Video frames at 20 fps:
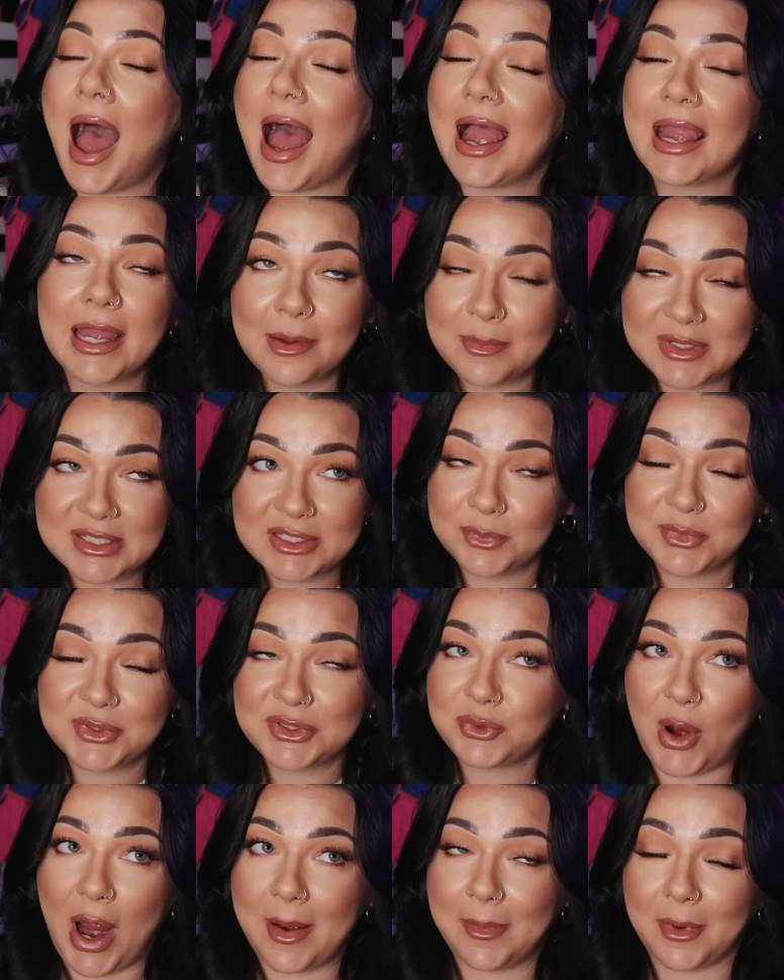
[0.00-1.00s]
I am a
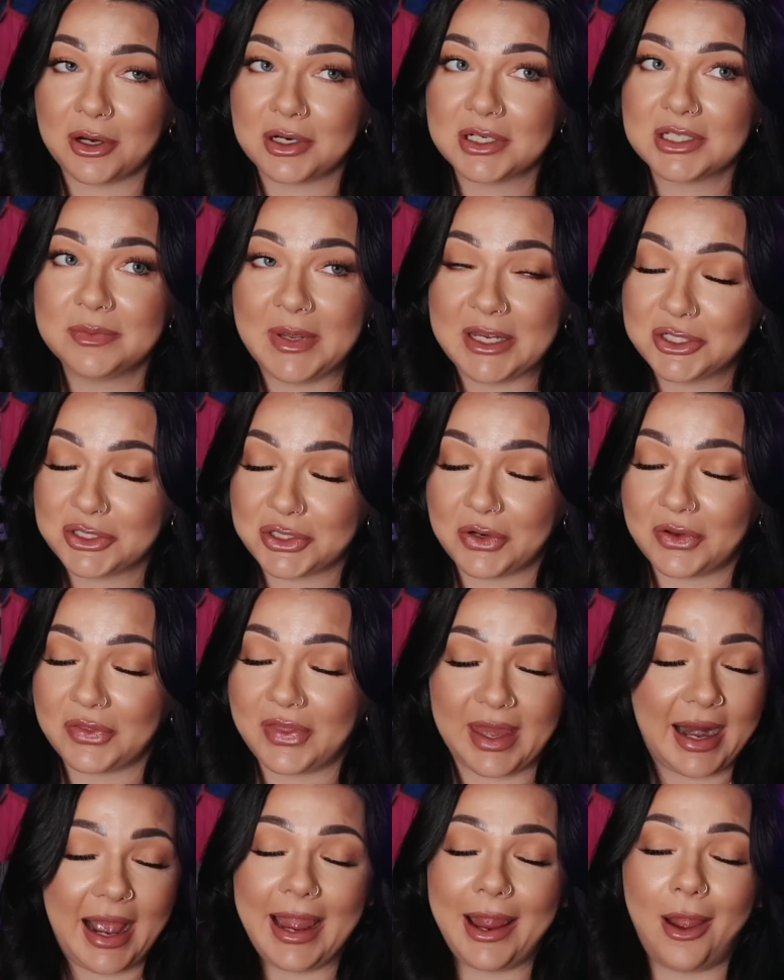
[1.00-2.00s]
subscriber to make sure
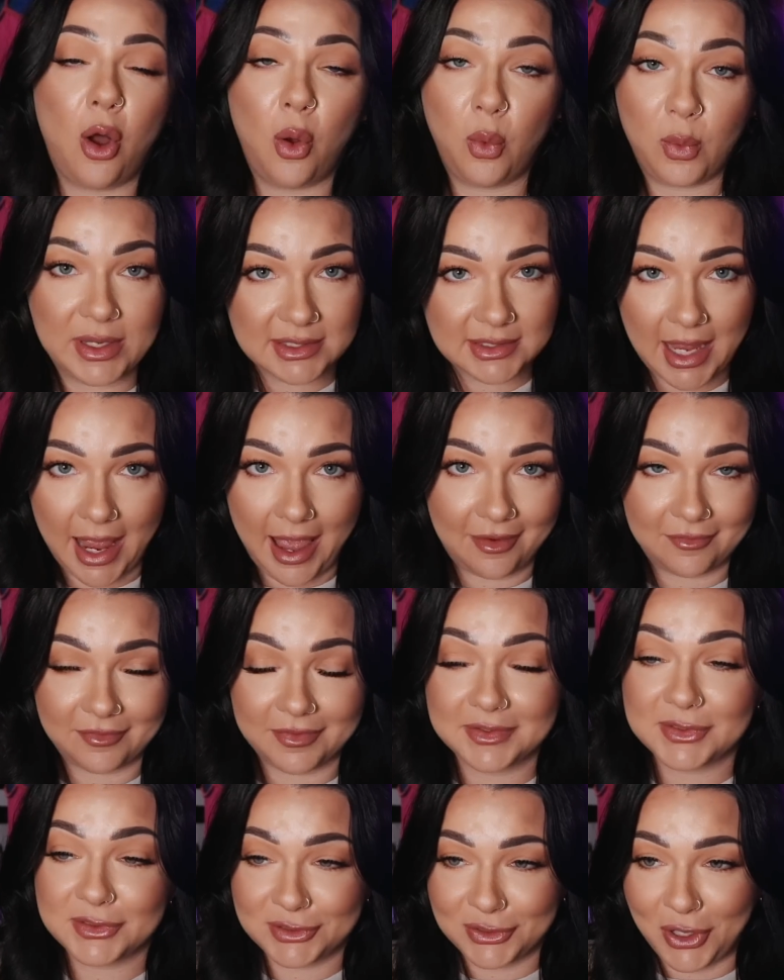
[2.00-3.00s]
that I always
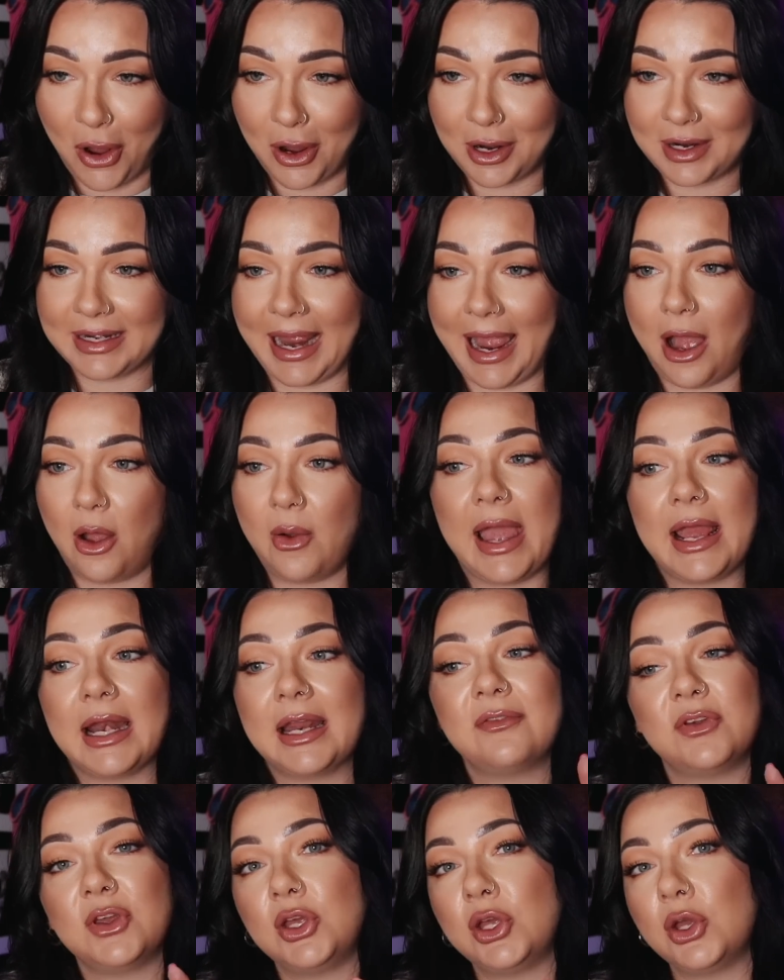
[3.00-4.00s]
have stock now, and
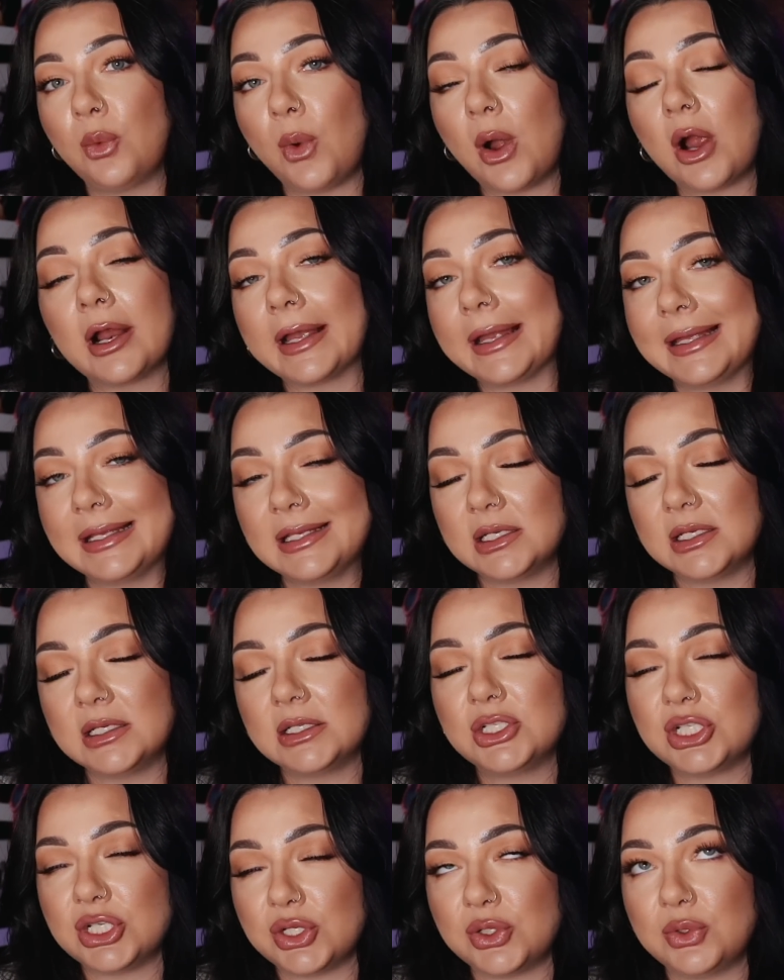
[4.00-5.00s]
if you are
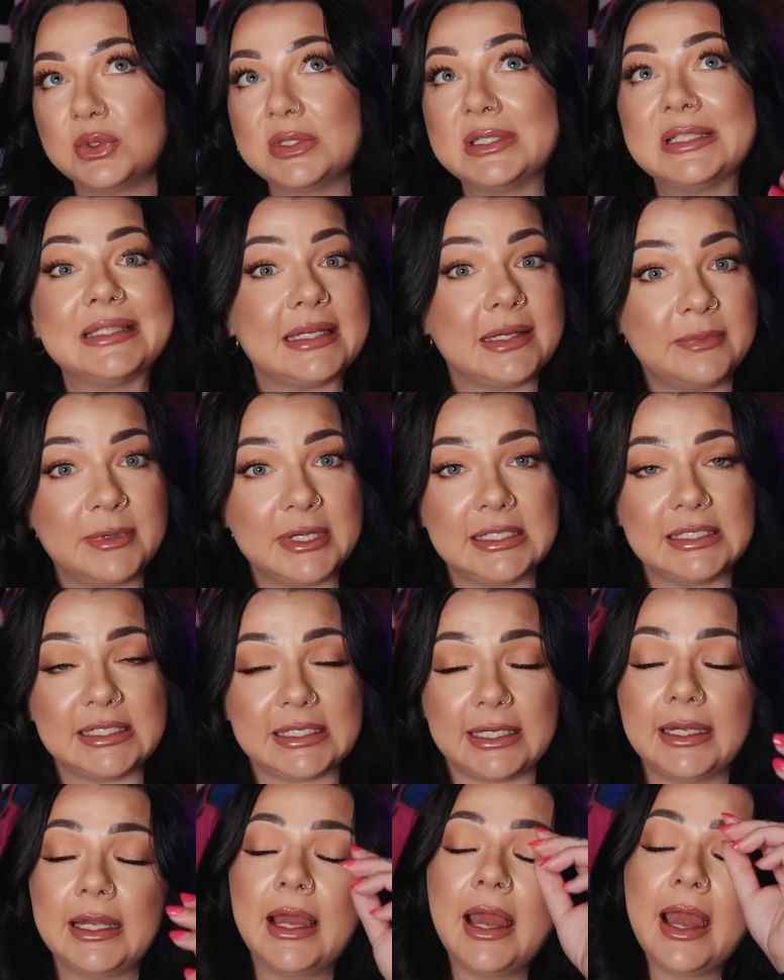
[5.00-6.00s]
into
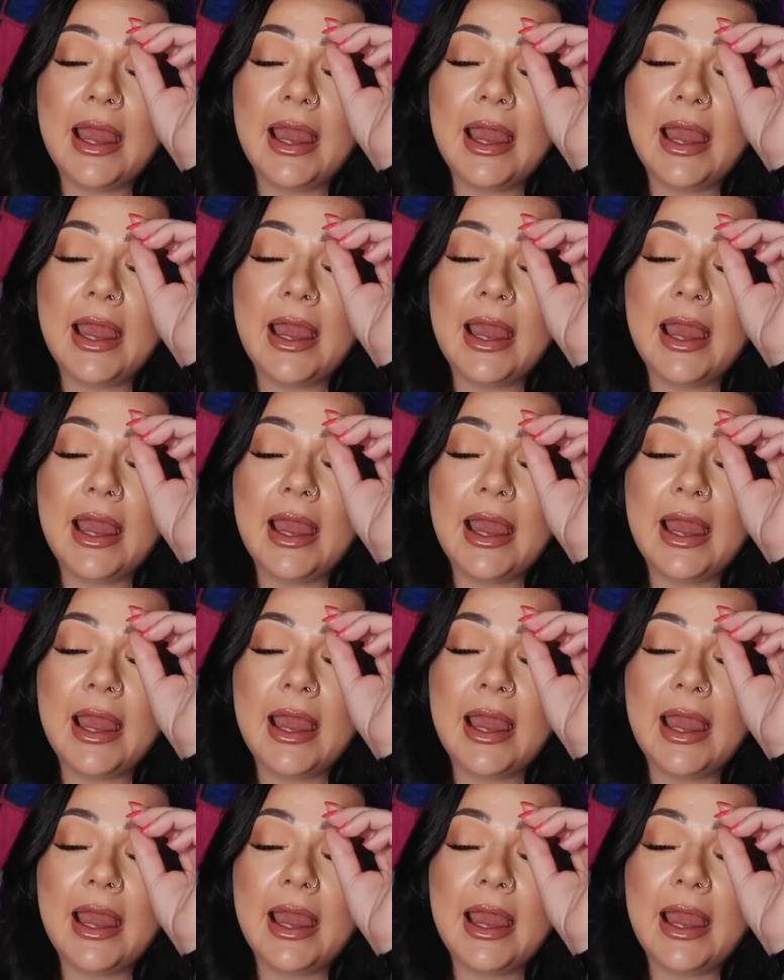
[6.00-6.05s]
CBD